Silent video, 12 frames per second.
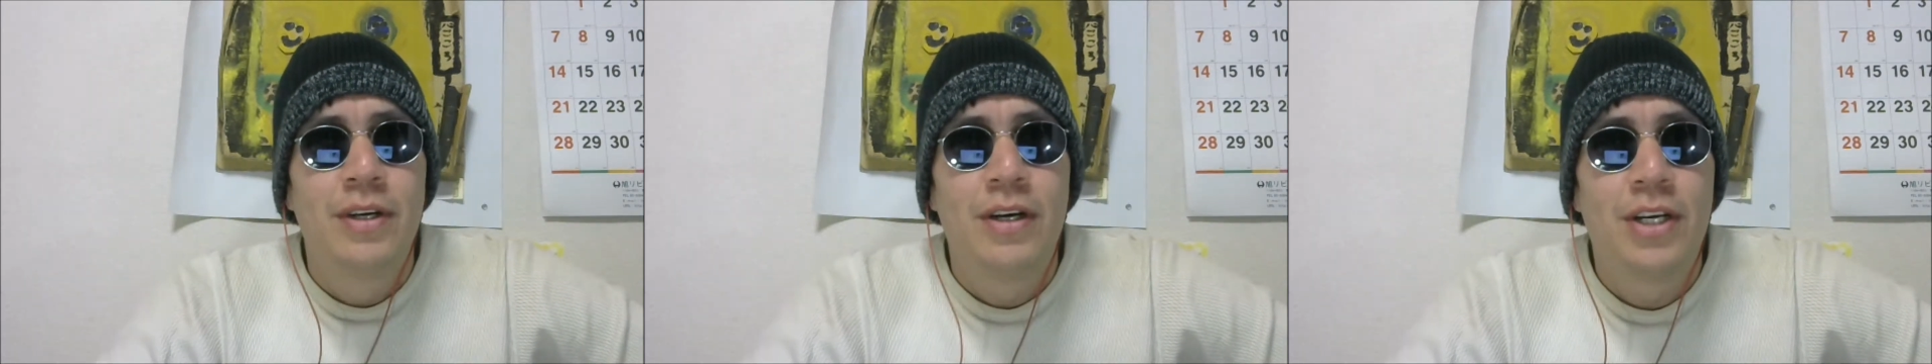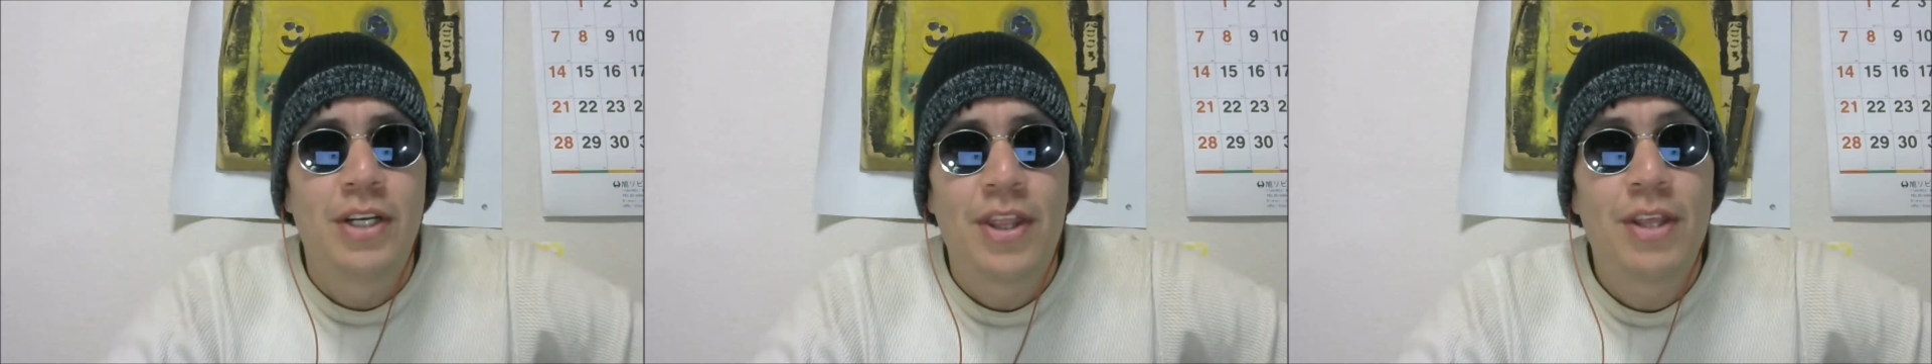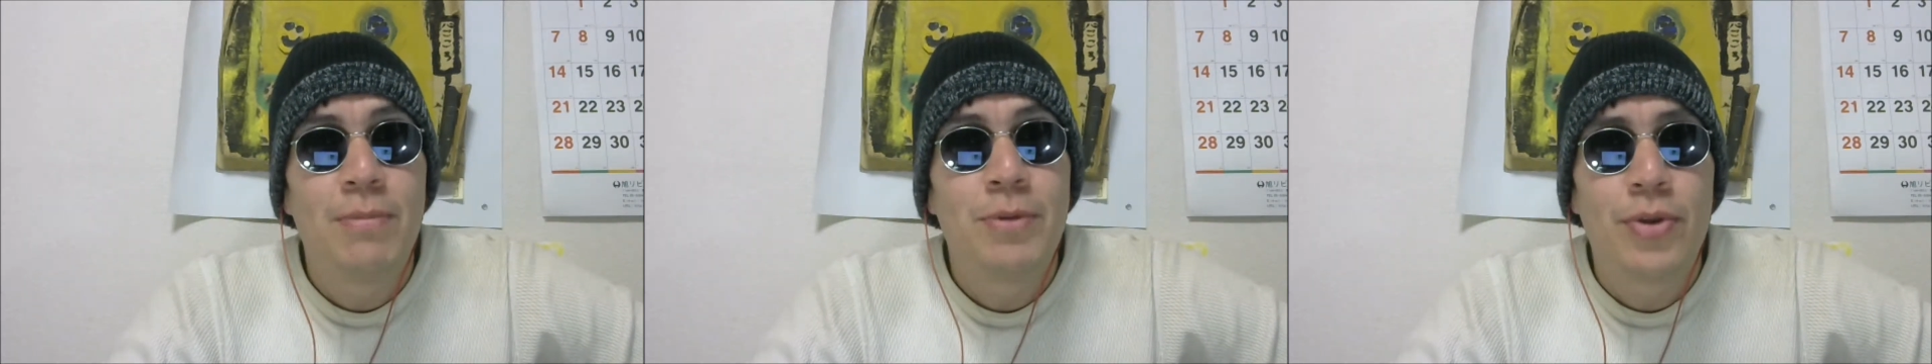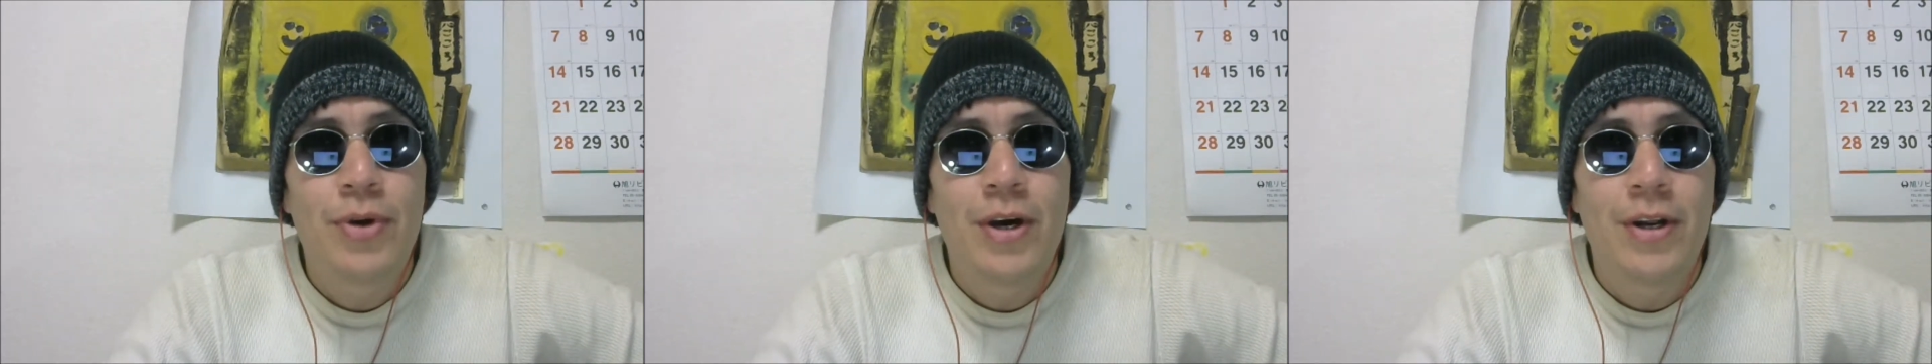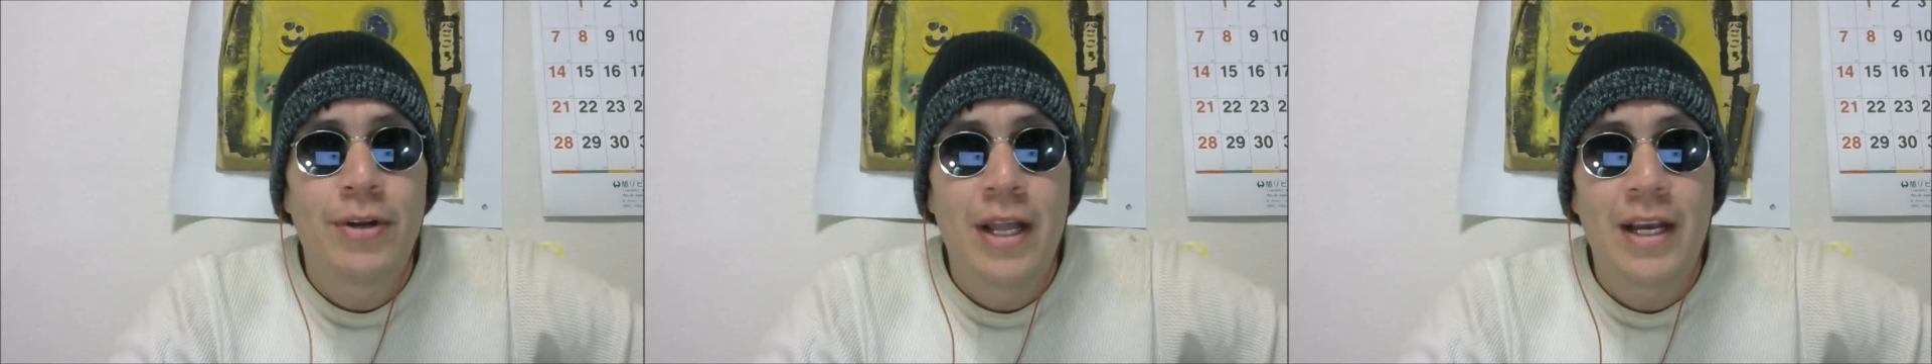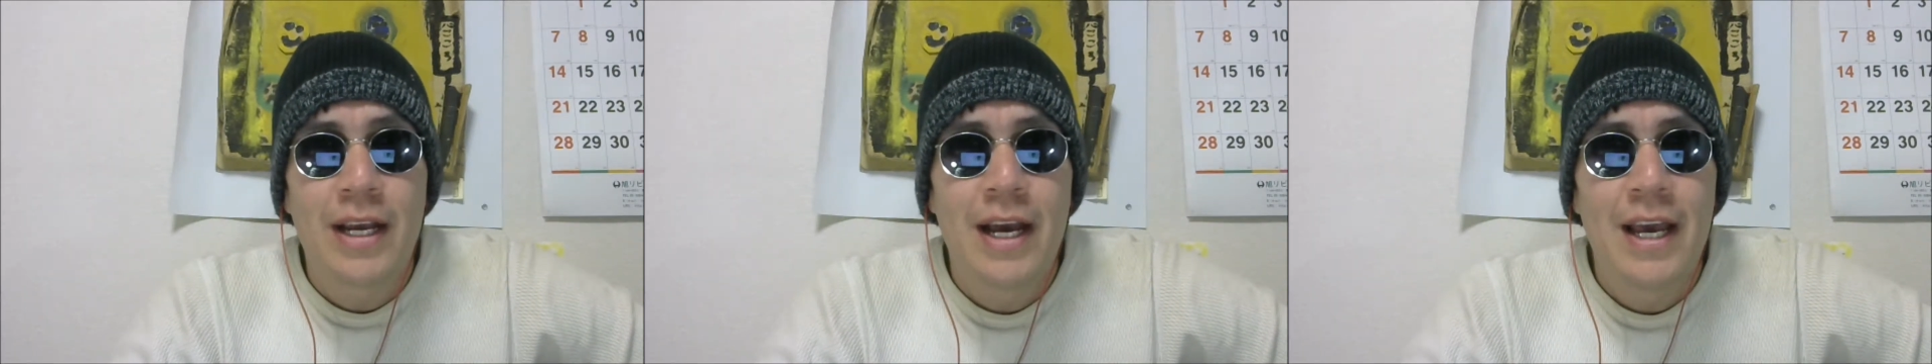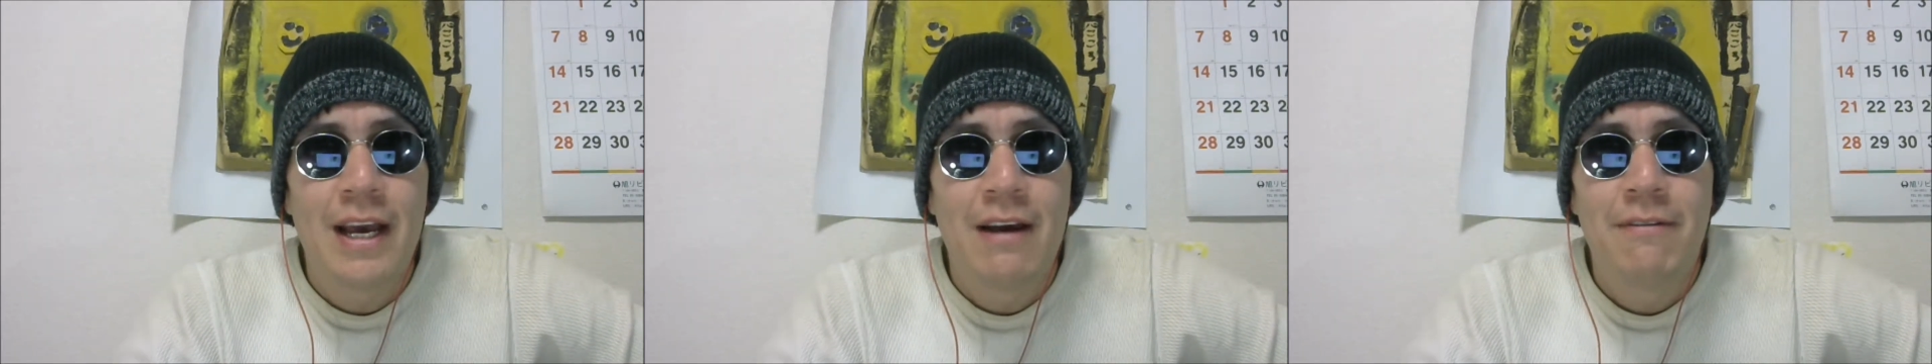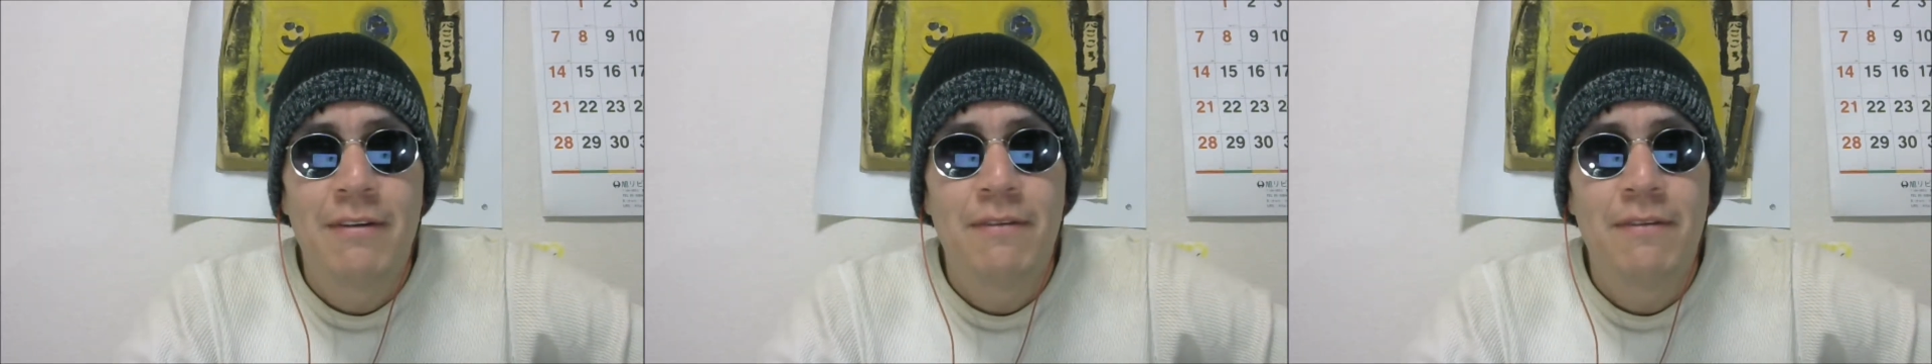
a thumb throttle like I have.